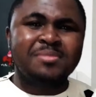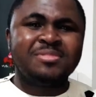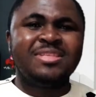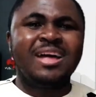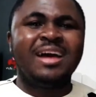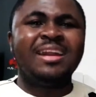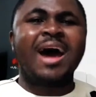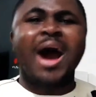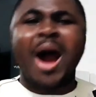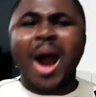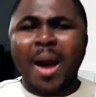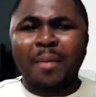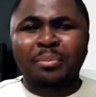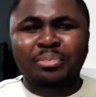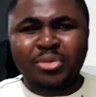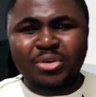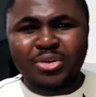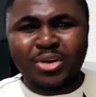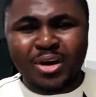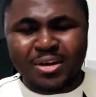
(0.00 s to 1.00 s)
that are
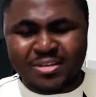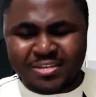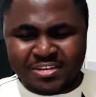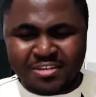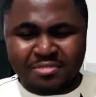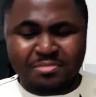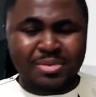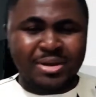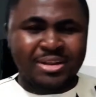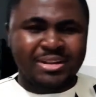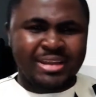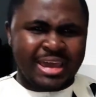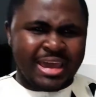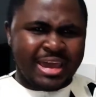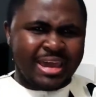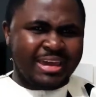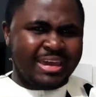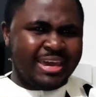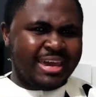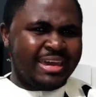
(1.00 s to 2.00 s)
productive. But
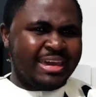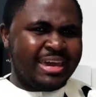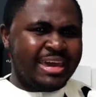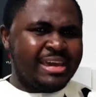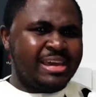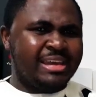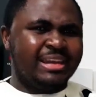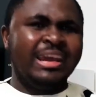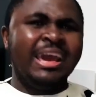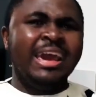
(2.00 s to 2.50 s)
hey, again,